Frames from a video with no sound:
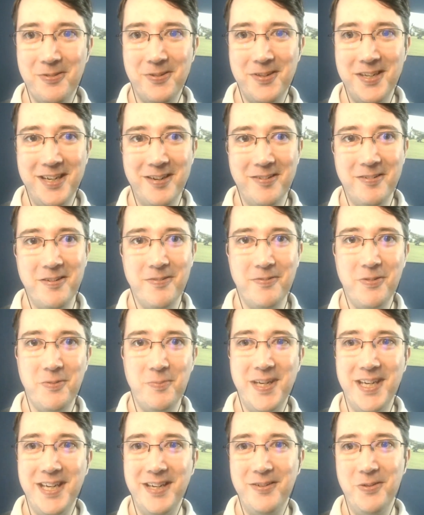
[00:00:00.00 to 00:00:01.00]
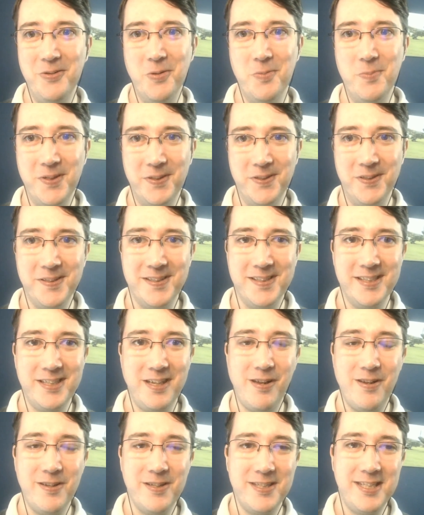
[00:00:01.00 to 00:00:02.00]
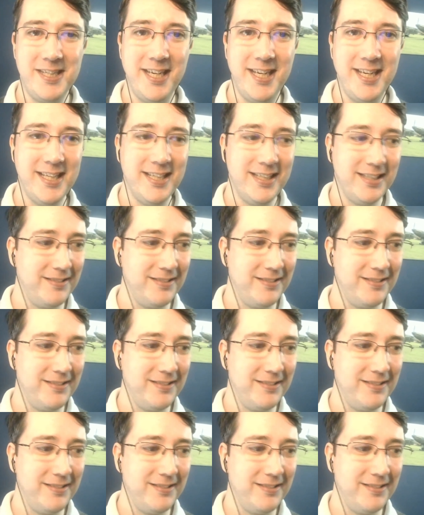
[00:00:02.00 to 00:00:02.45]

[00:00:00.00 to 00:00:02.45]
on here after being on your podcast last year,